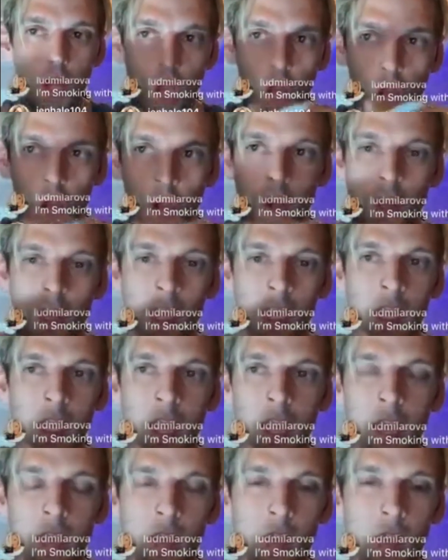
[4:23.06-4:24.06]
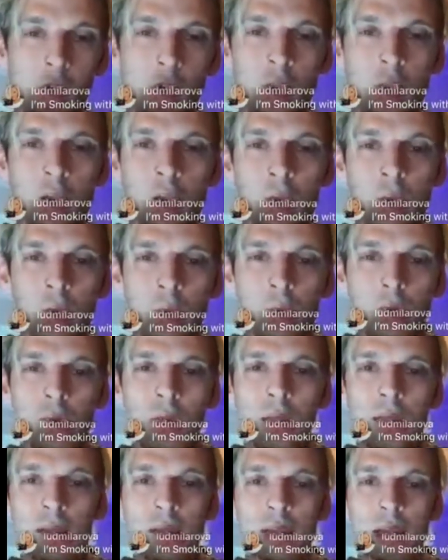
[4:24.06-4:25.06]
learning under people
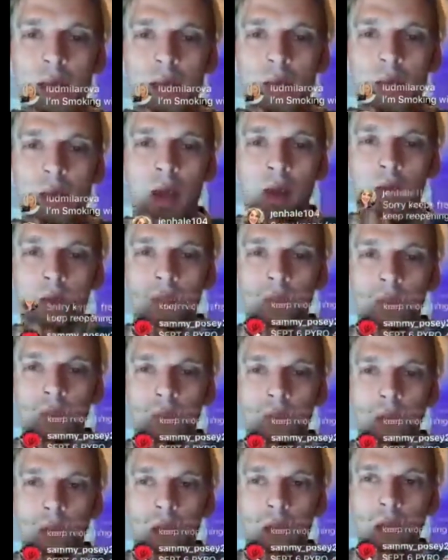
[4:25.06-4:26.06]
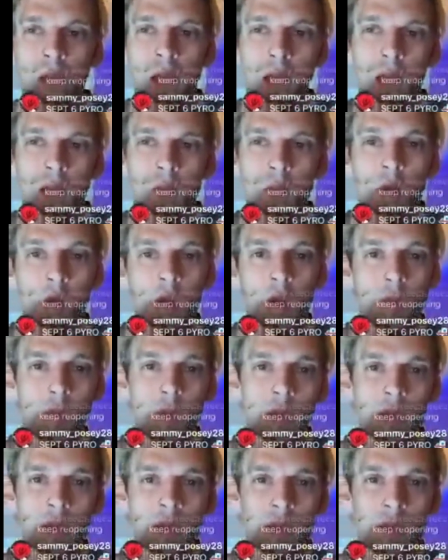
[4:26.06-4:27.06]
like Deadmau5 and Mark
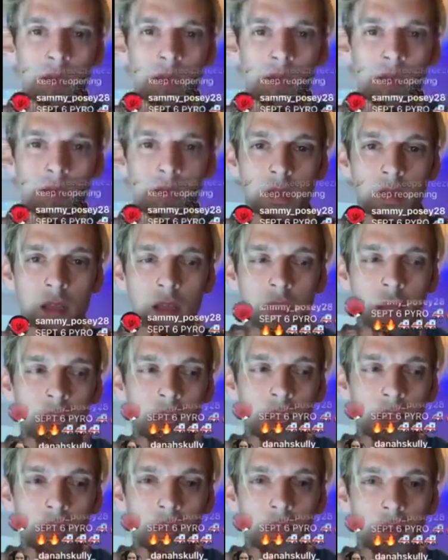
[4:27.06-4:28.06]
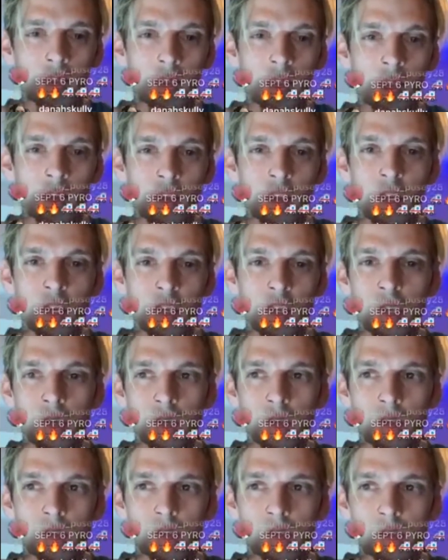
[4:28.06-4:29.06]
Batson and their
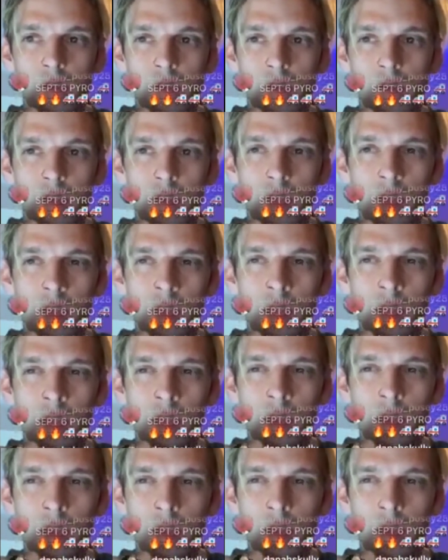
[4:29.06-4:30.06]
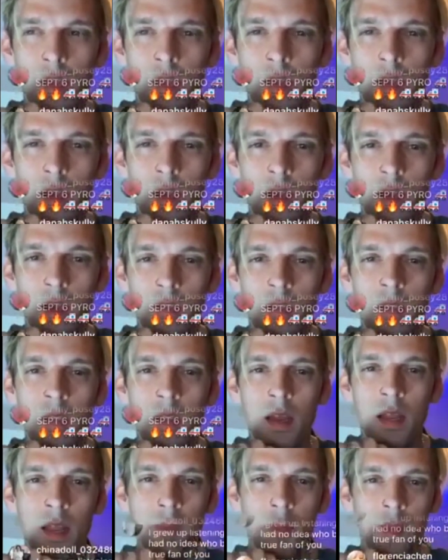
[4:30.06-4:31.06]
engineers, and
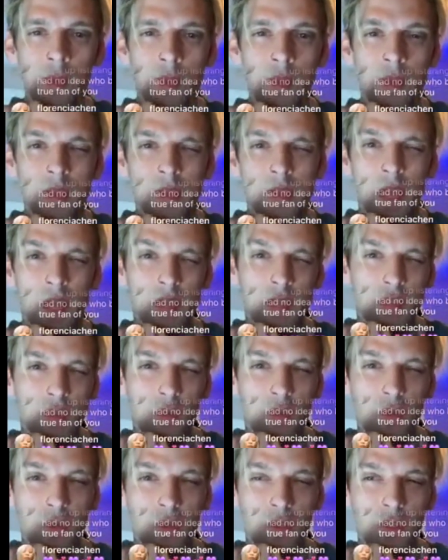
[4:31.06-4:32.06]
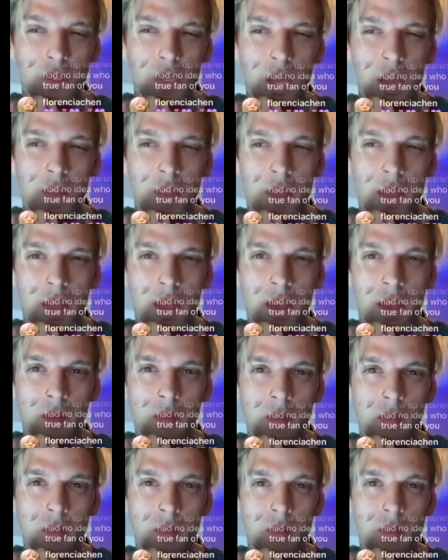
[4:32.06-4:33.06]
studying people like Scott Storch. And
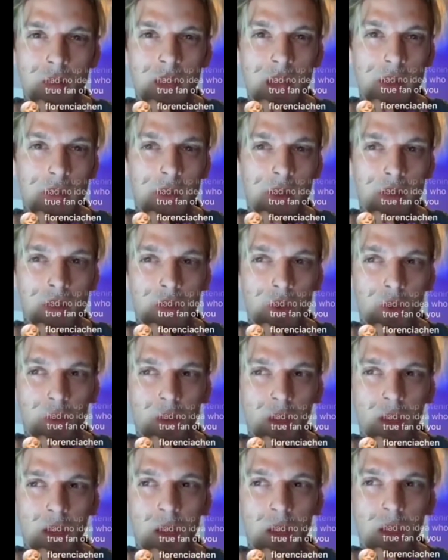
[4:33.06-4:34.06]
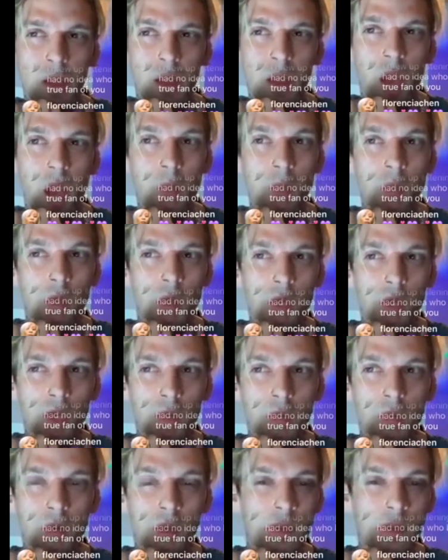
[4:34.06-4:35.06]
then Deadmau5 told me I'm
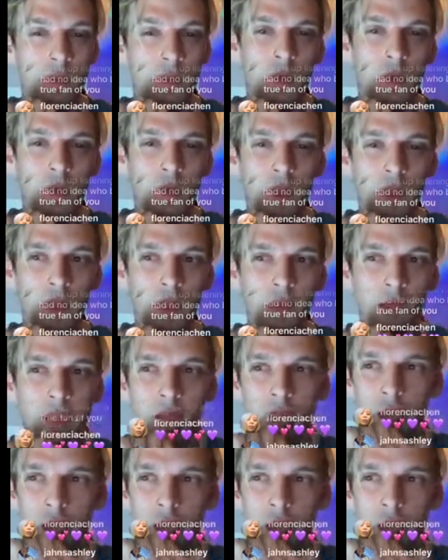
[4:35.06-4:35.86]
good, but I'm not great.